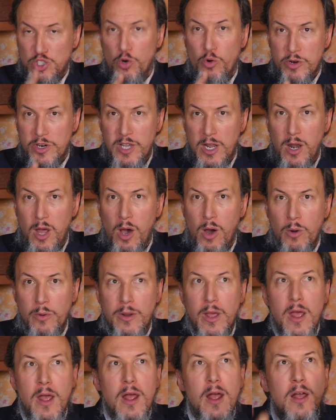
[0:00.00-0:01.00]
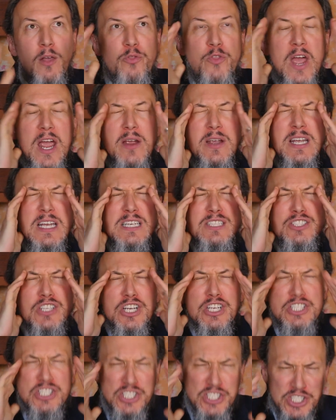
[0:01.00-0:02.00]
story alone, there
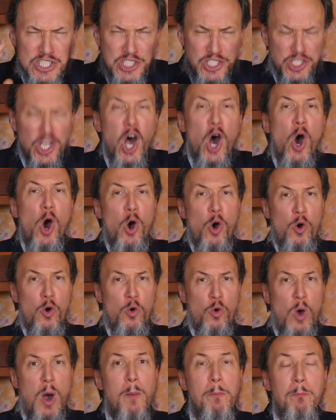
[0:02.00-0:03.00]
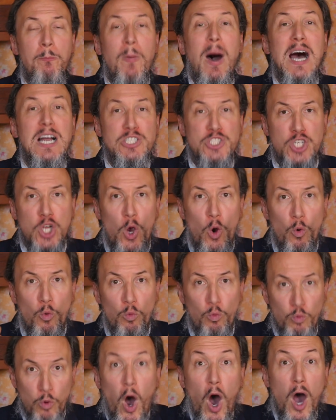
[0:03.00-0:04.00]
is so much
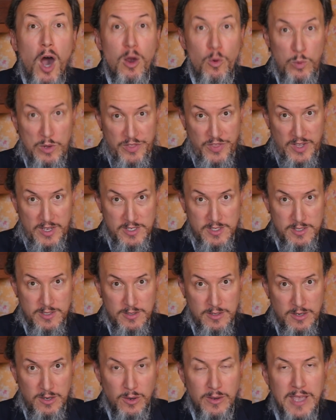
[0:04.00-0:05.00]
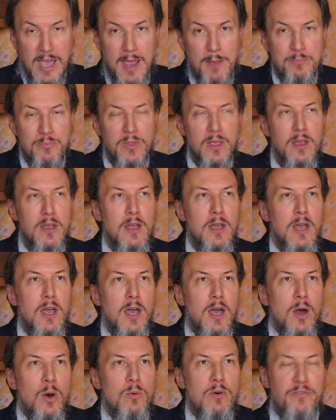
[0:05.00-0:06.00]
wrong with it, okay?
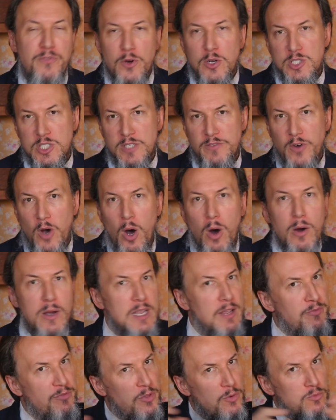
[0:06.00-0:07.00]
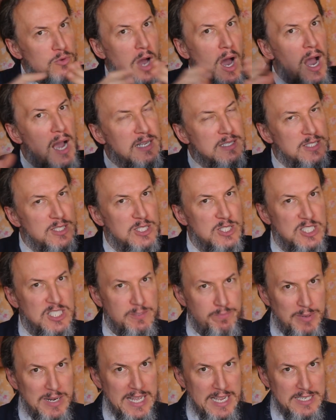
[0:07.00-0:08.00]
Well, first of all, if the rocks
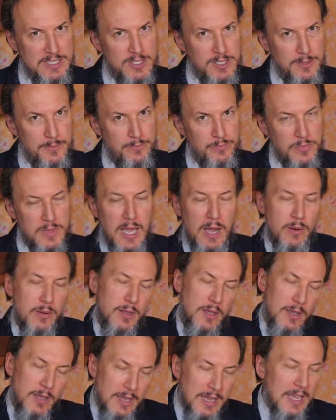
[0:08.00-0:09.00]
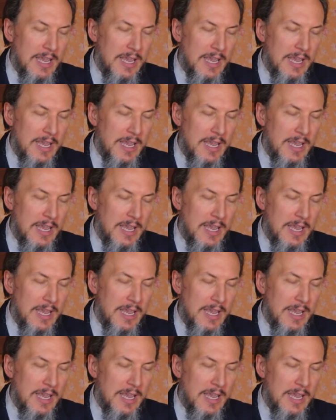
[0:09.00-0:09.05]
split, now